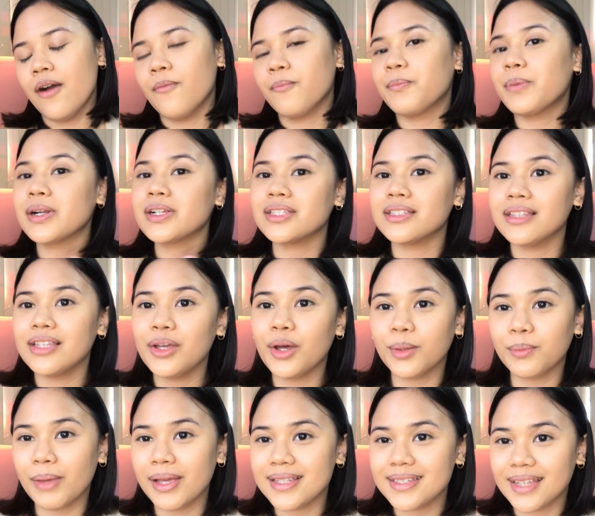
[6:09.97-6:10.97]
personally
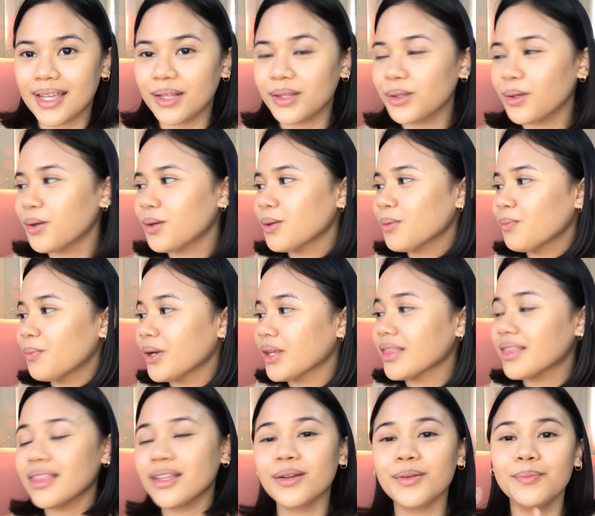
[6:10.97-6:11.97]
on my skin tone,
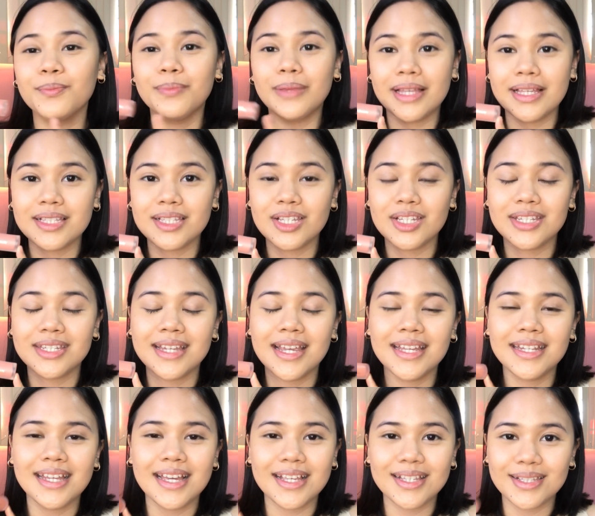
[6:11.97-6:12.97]
but their Bliss
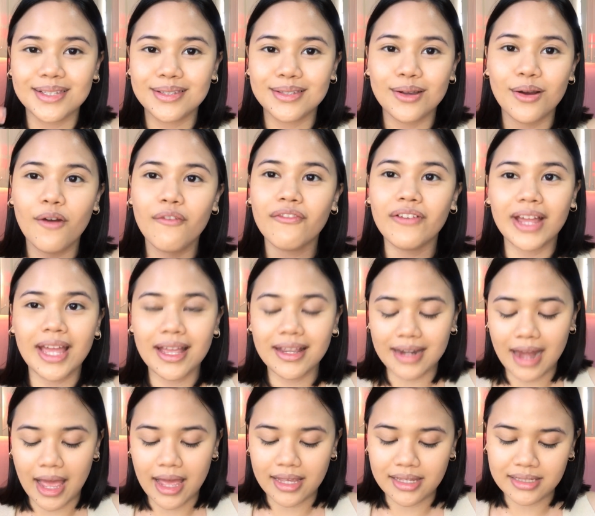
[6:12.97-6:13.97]
shade is so
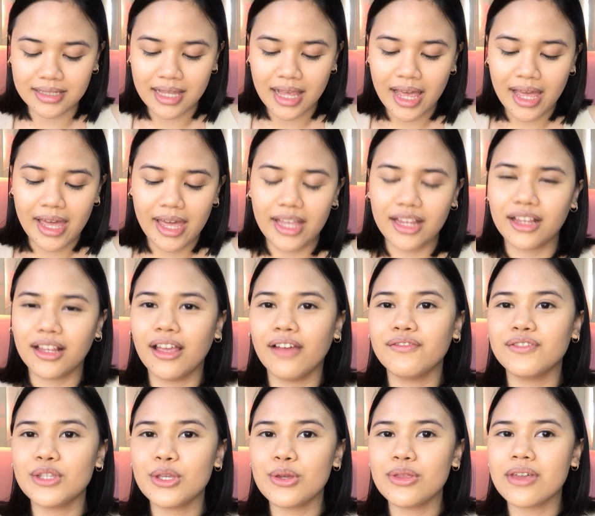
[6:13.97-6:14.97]
freaking nice. It
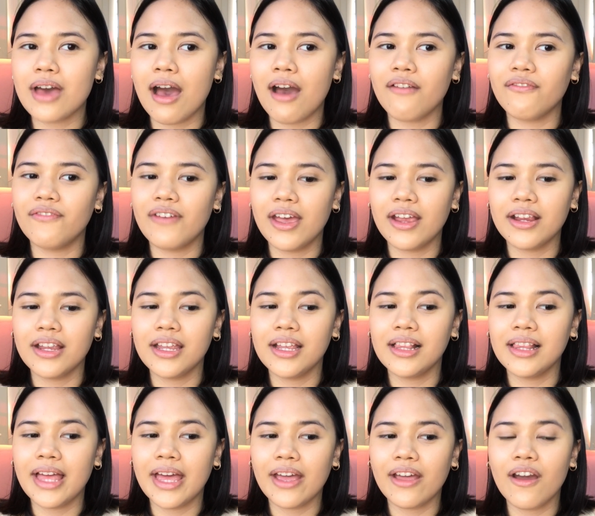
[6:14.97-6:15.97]
gives you that
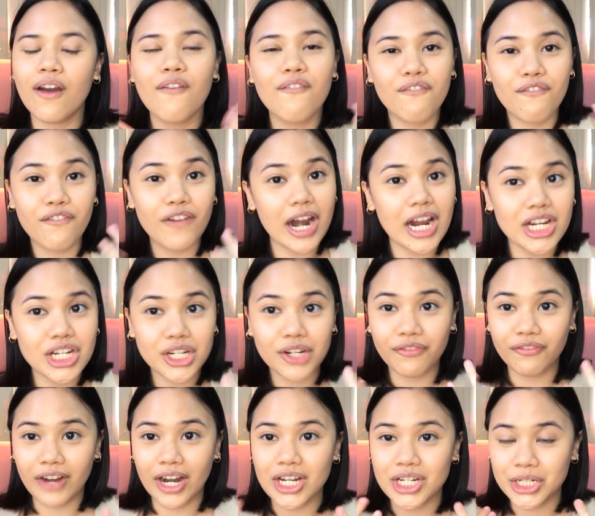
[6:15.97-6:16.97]
very like
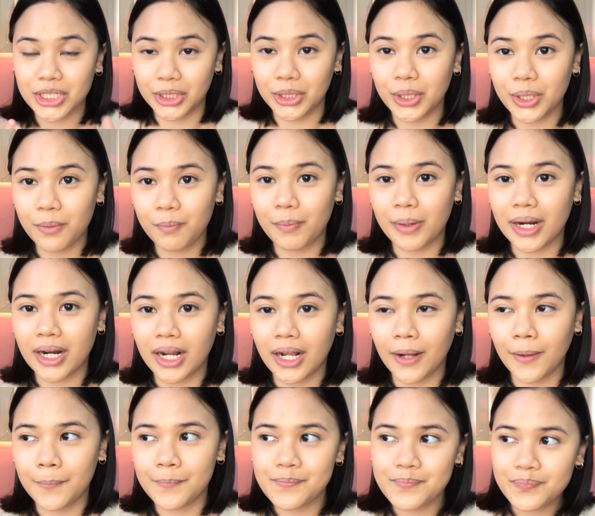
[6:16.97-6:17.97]
fresh look,
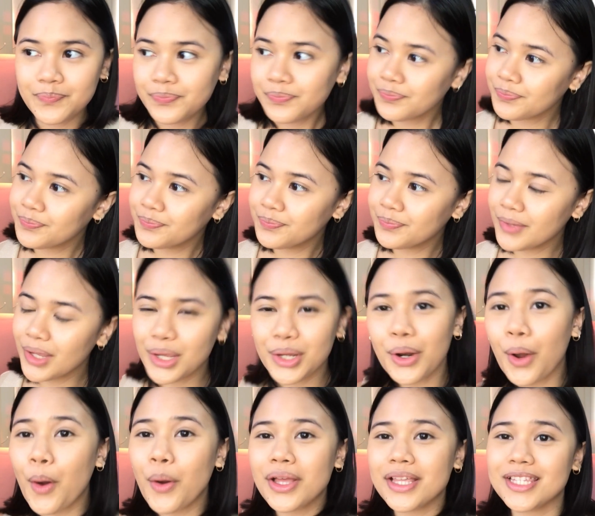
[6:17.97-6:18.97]
parang,
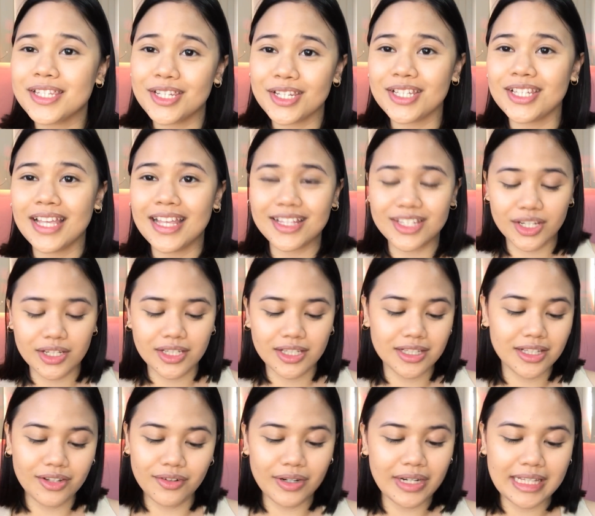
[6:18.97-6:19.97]
you know, it
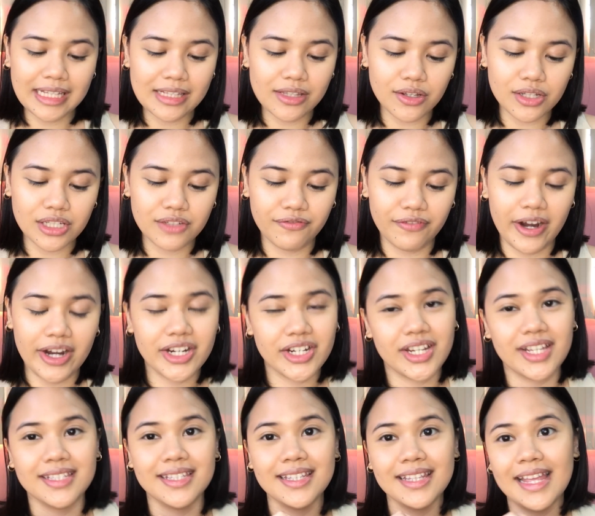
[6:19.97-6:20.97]
just really looks
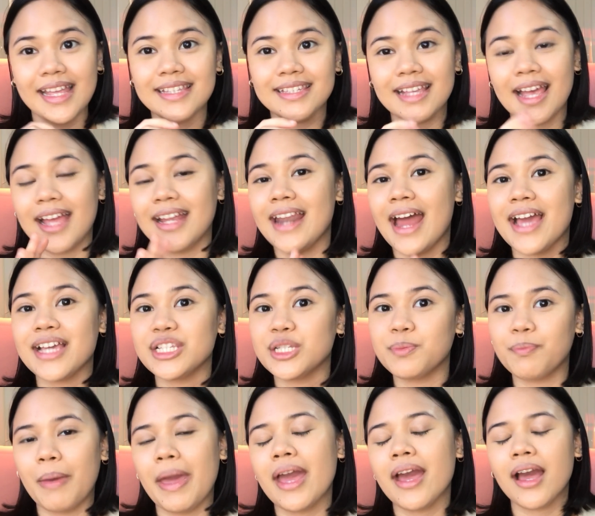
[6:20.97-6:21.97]
fresh because it is a
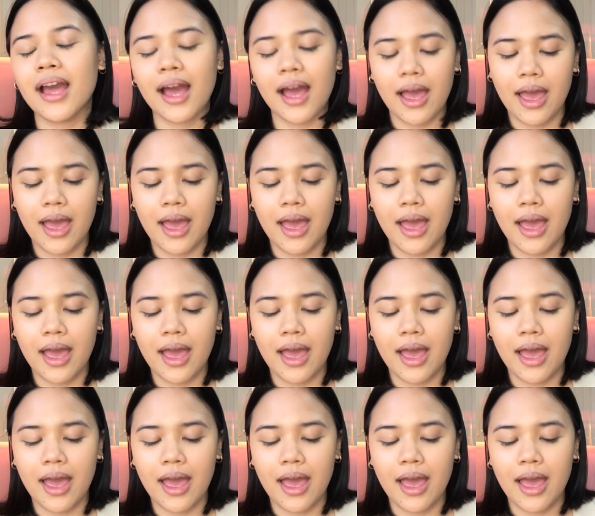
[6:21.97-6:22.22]
nice pink.